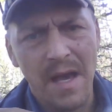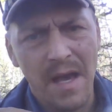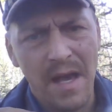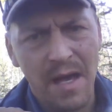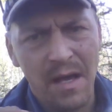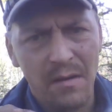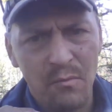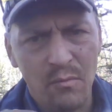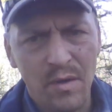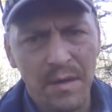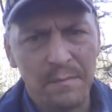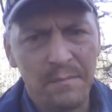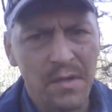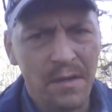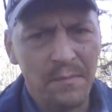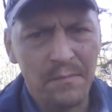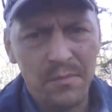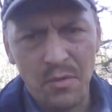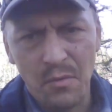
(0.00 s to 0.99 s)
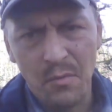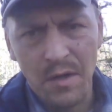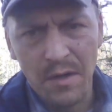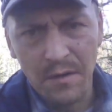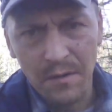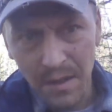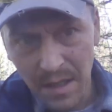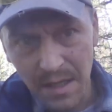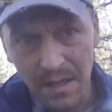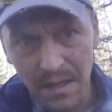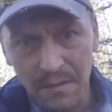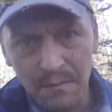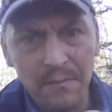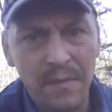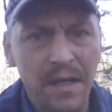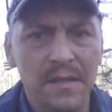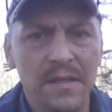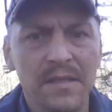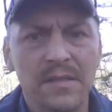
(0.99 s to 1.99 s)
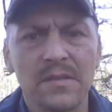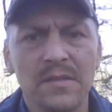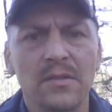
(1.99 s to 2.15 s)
and ripped up to where he had made this